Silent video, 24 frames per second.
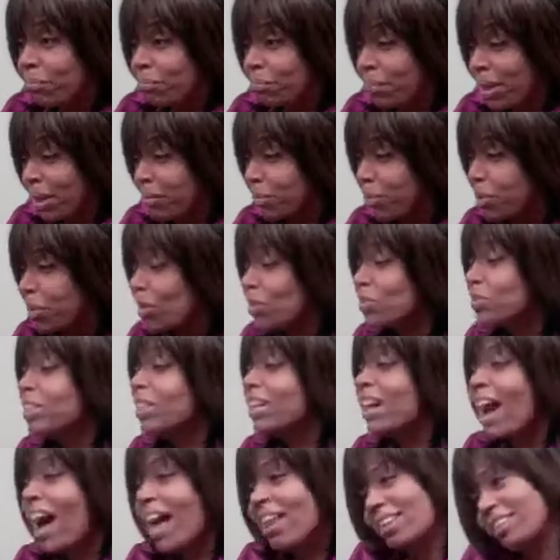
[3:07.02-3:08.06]
Baby girl's
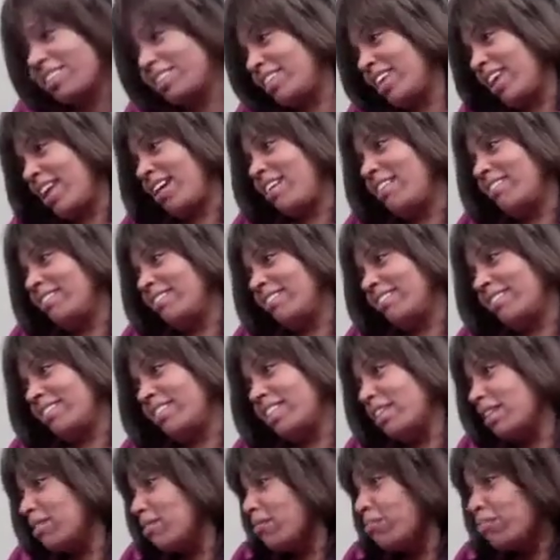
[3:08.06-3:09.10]
in college now.
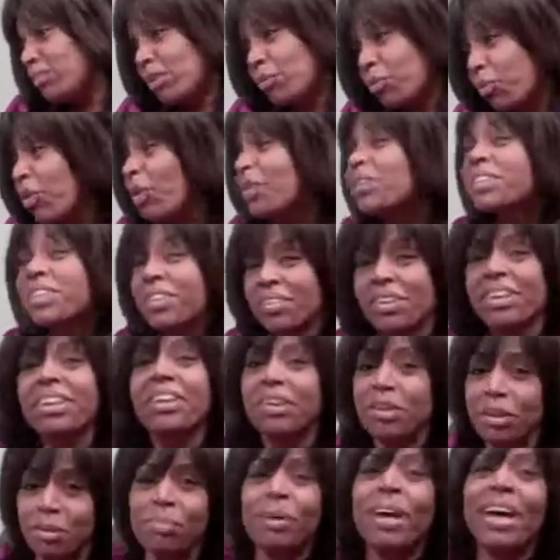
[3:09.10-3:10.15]
The world's going to
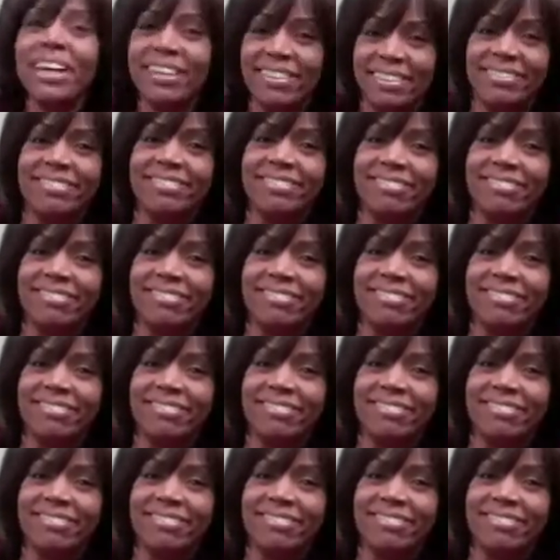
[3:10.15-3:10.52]
kick her butt.